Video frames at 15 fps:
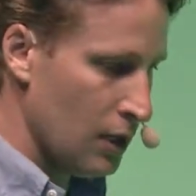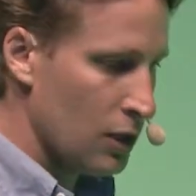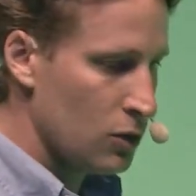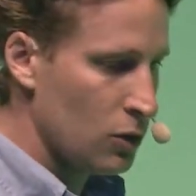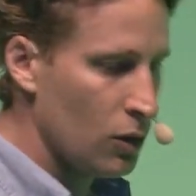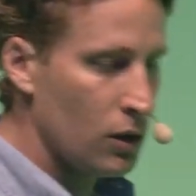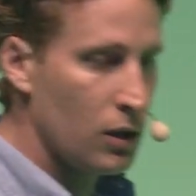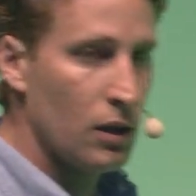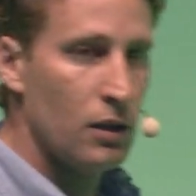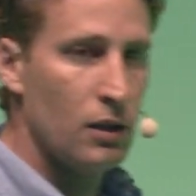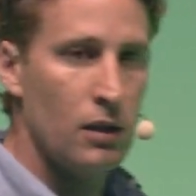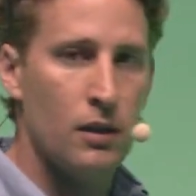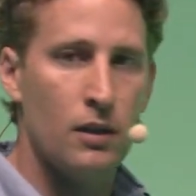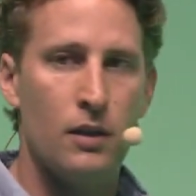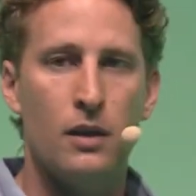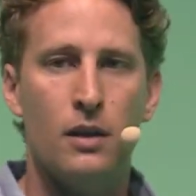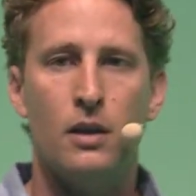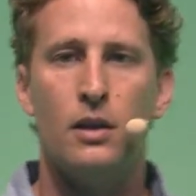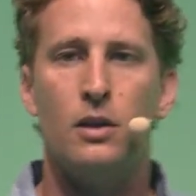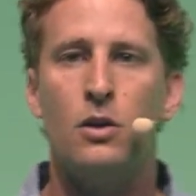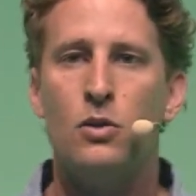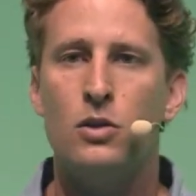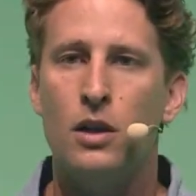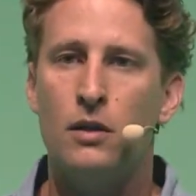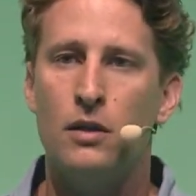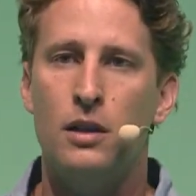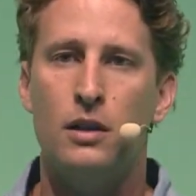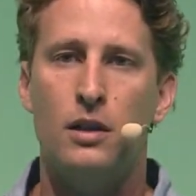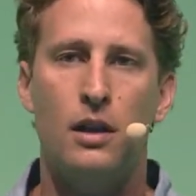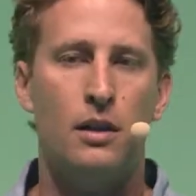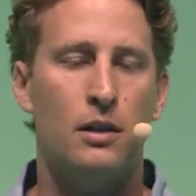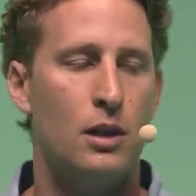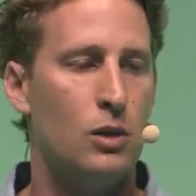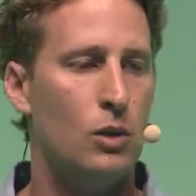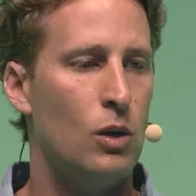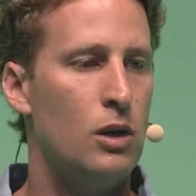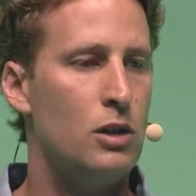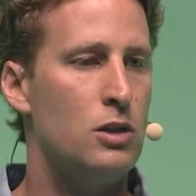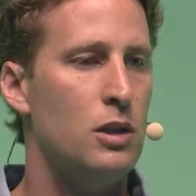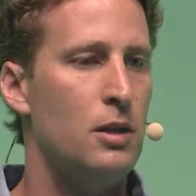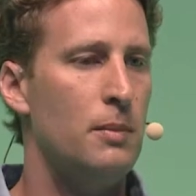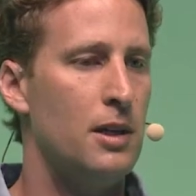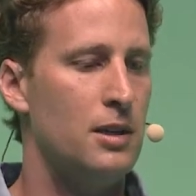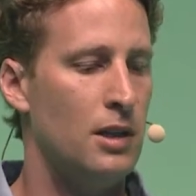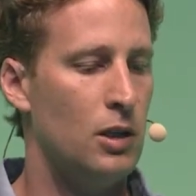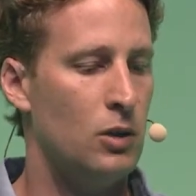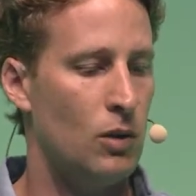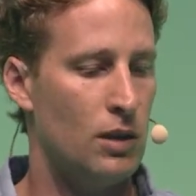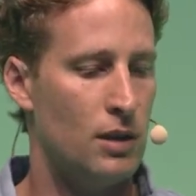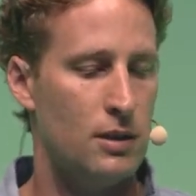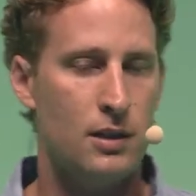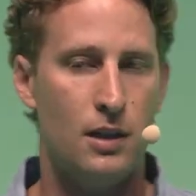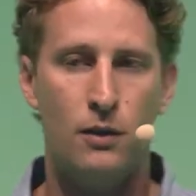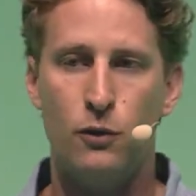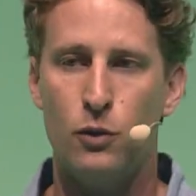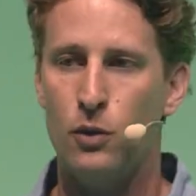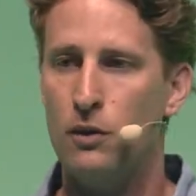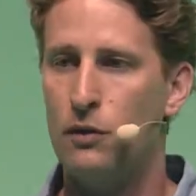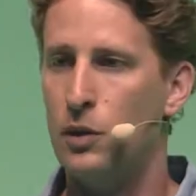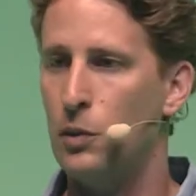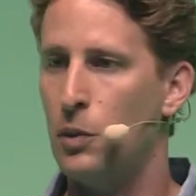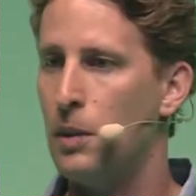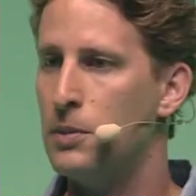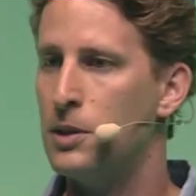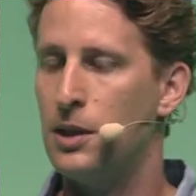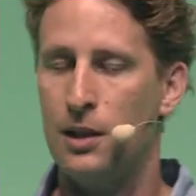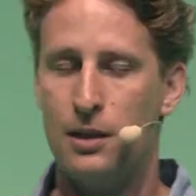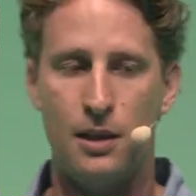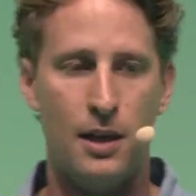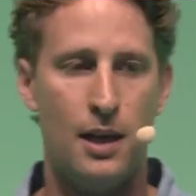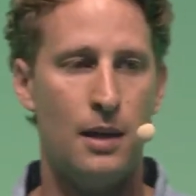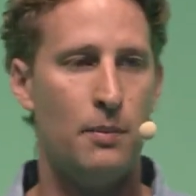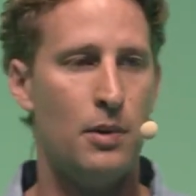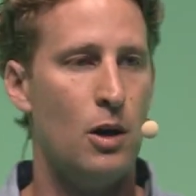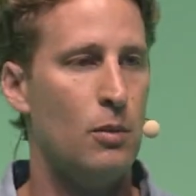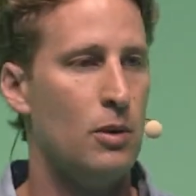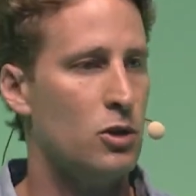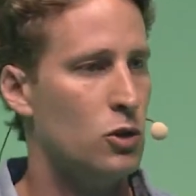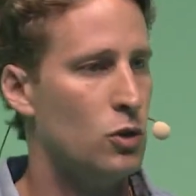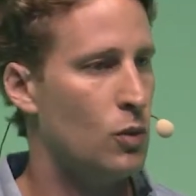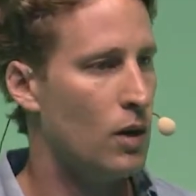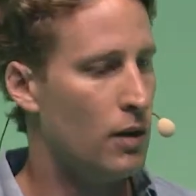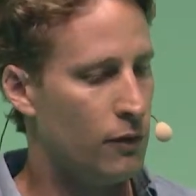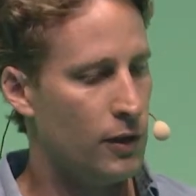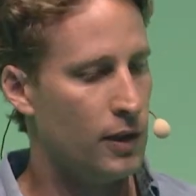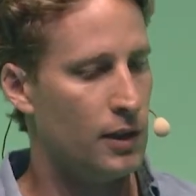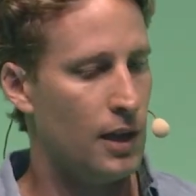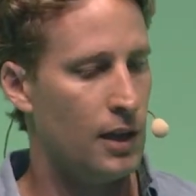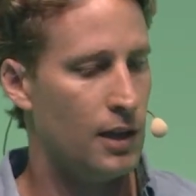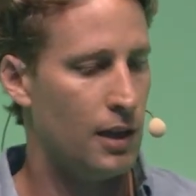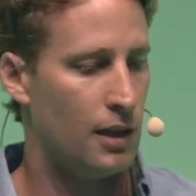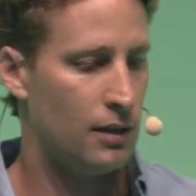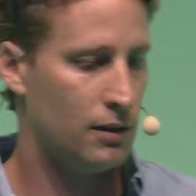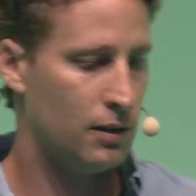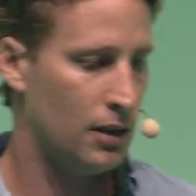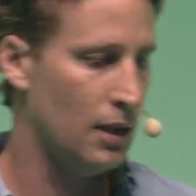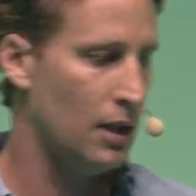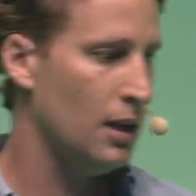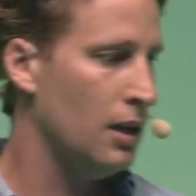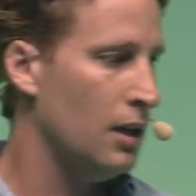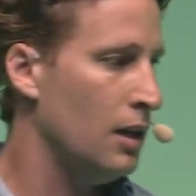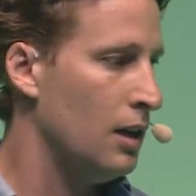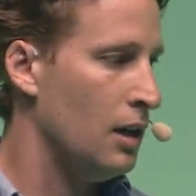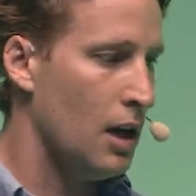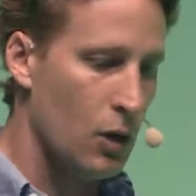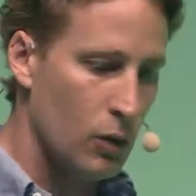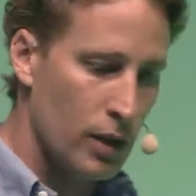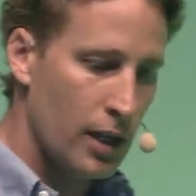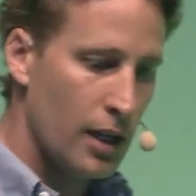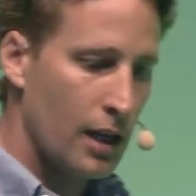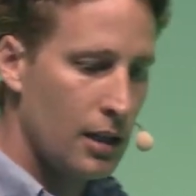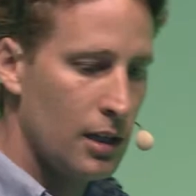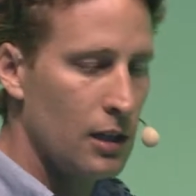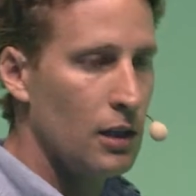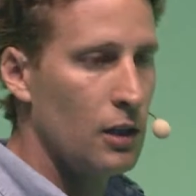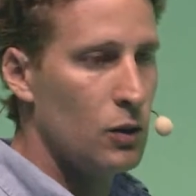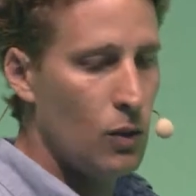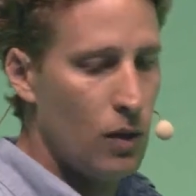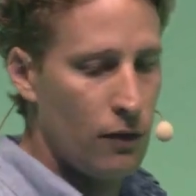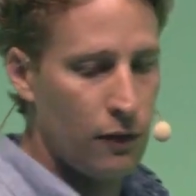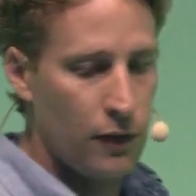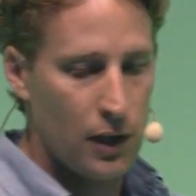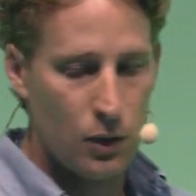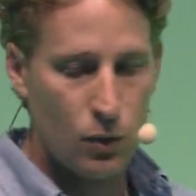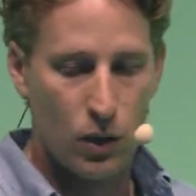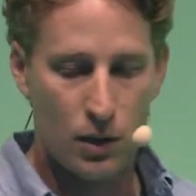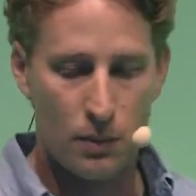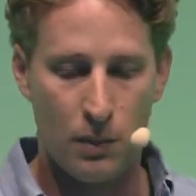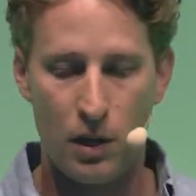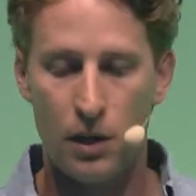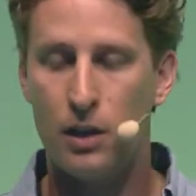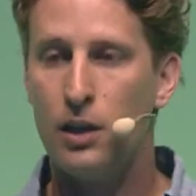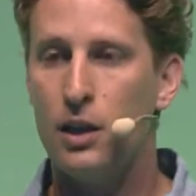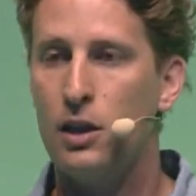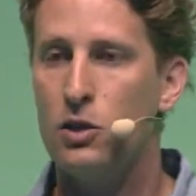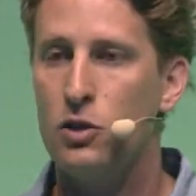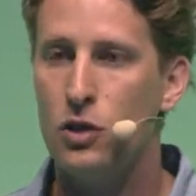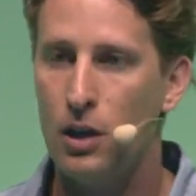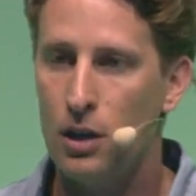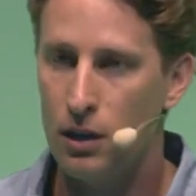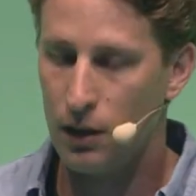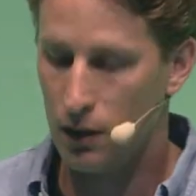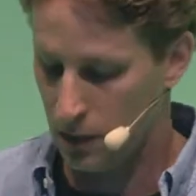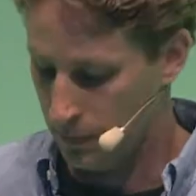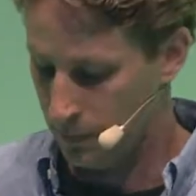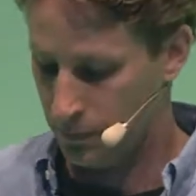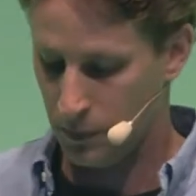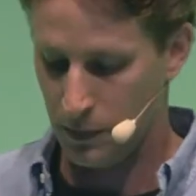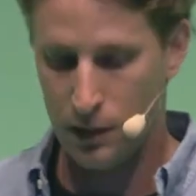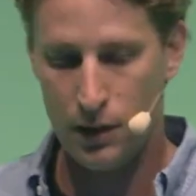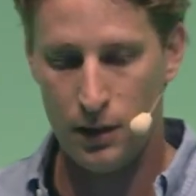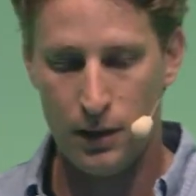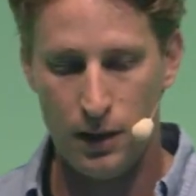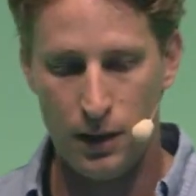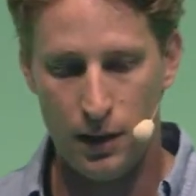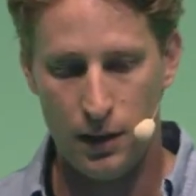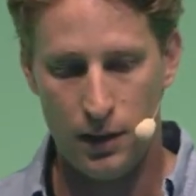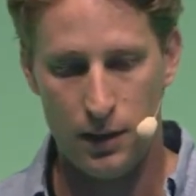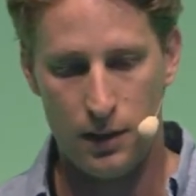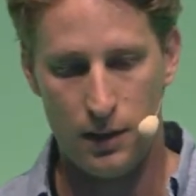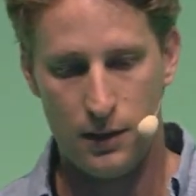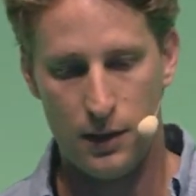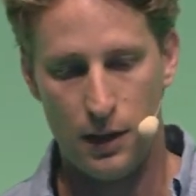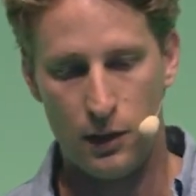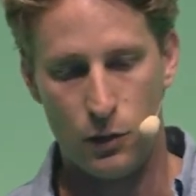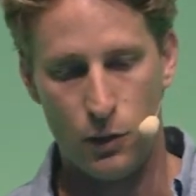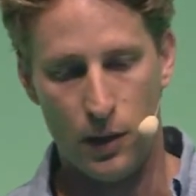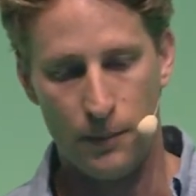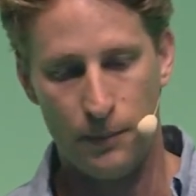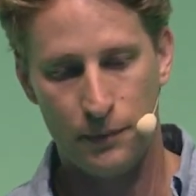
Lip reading: So you can use our technology basically to understand for every website and app how much traffic they get, how they're getting their traffic, what marketing channel, and etc.